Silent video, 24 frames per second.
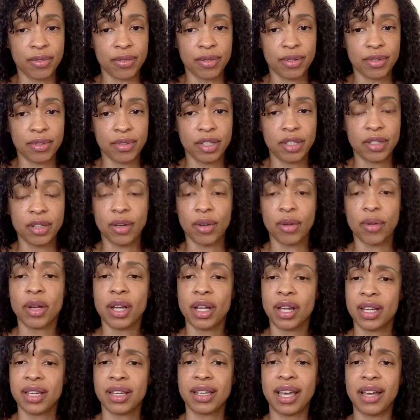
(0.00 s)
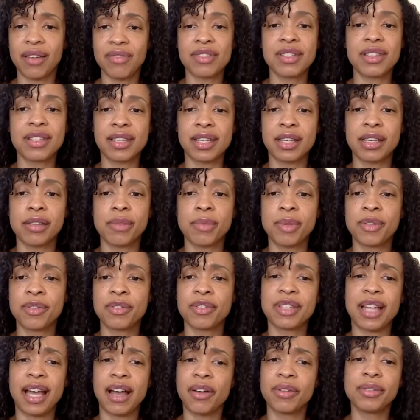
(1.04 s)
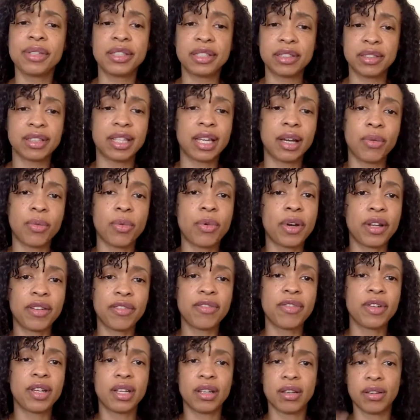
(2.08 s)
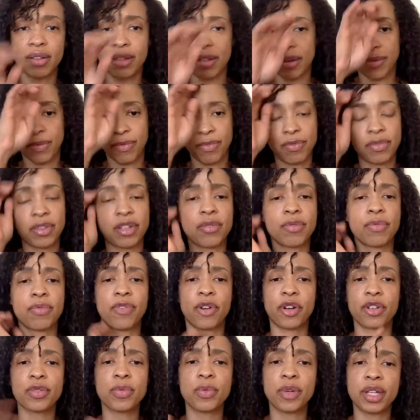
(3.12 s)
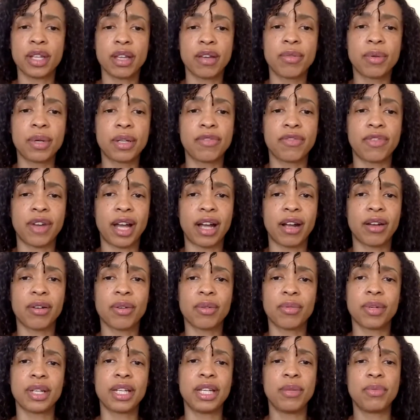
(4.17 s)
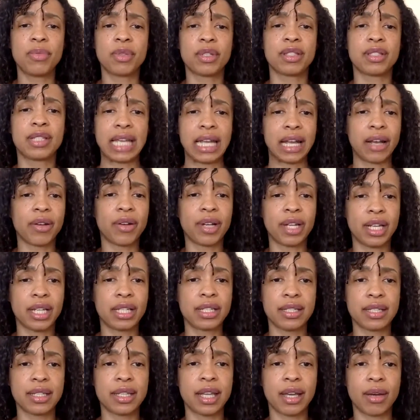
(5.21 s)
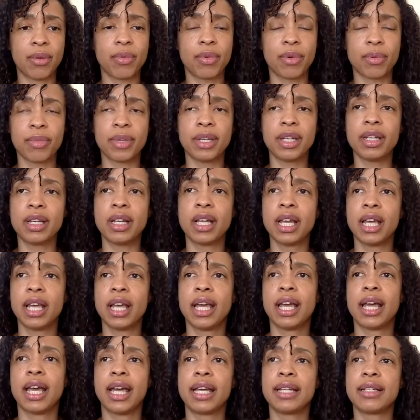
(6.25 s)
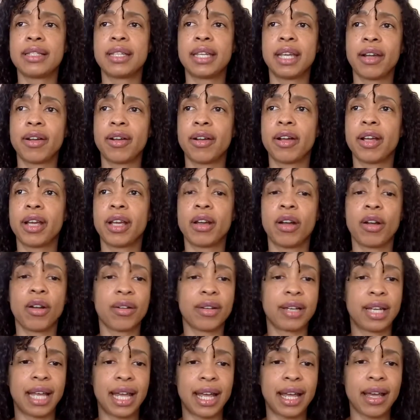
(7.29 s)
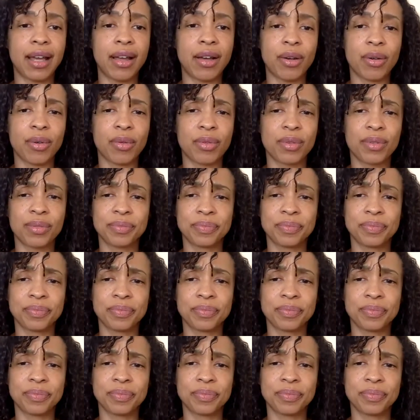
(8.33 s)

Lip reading: You know, Kevin Samuels, I only saw that one video, that the first one that went viral, when he was tearing into that woman and tearing her down.